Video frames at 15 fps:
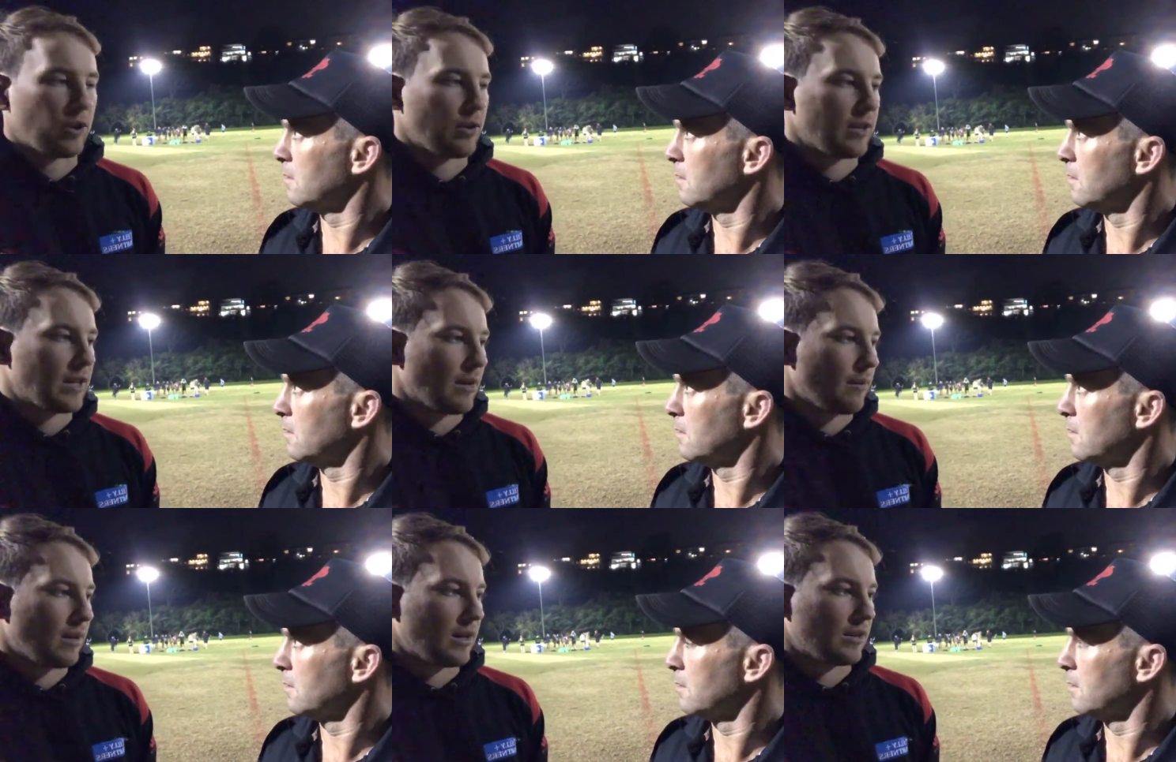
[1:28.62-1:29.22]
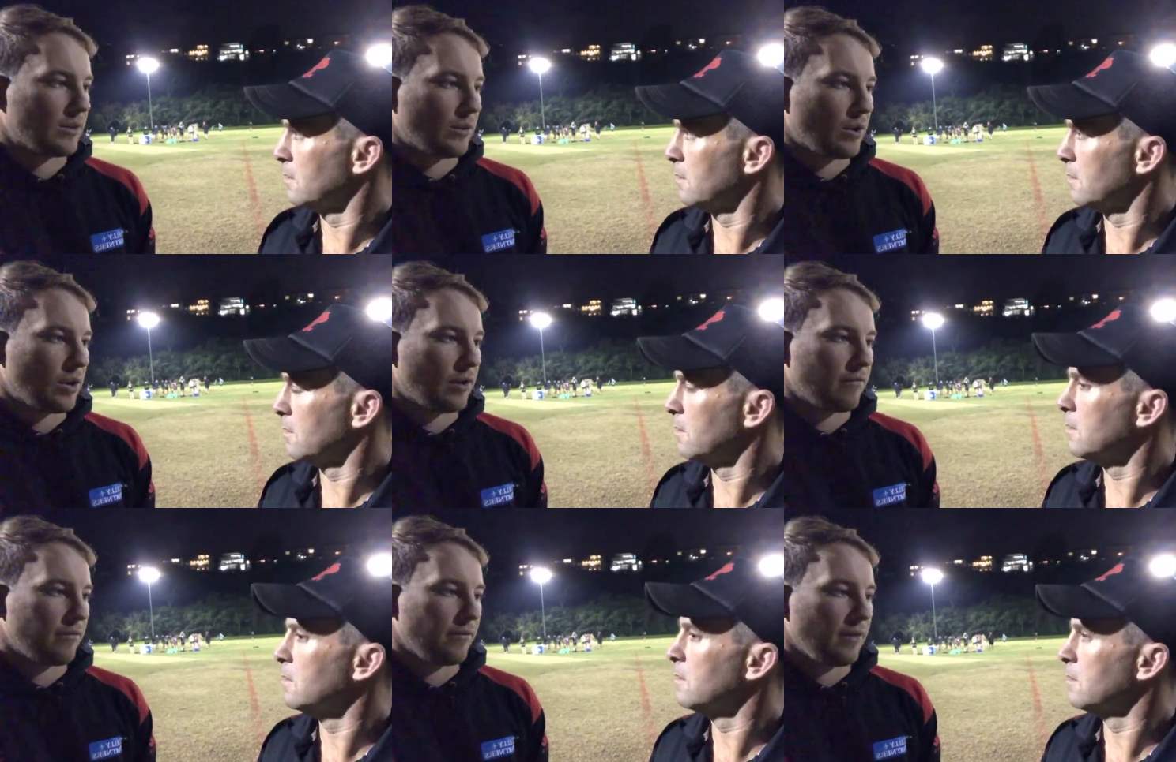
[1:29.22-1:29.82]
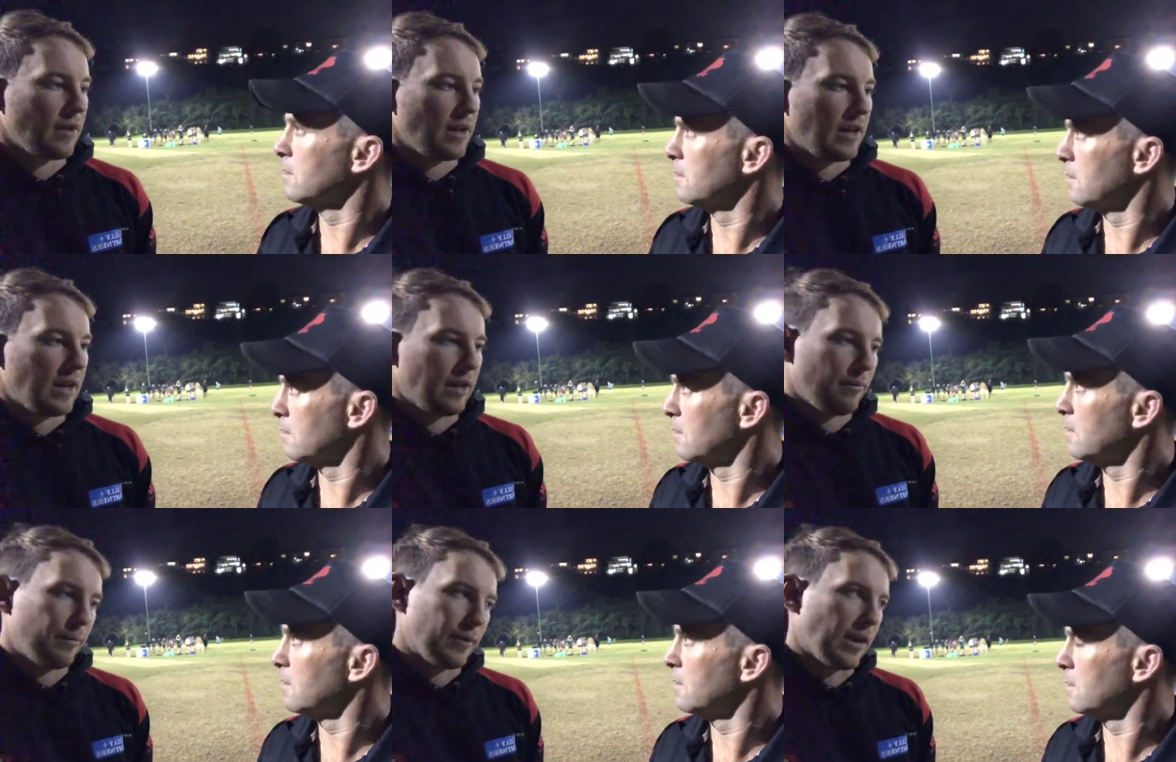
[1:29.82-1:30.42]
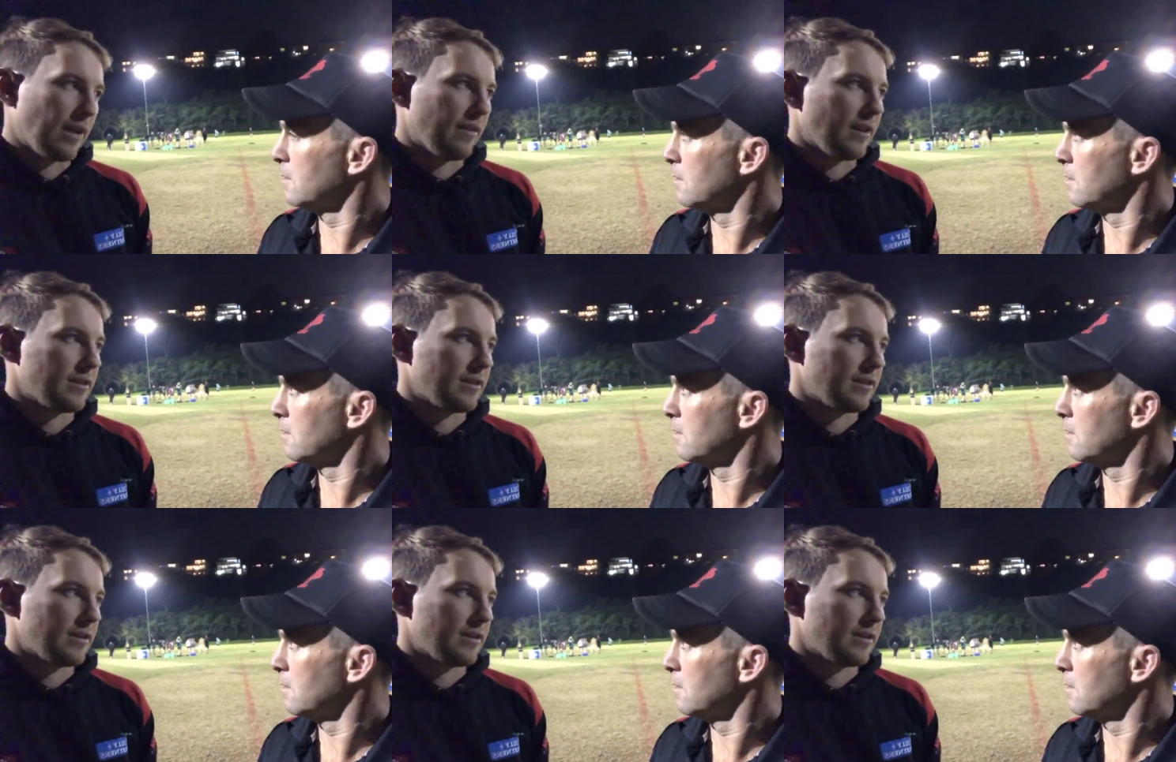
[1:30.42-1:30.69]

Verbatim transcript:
Speaker 1: Bury coming in at 12, and playing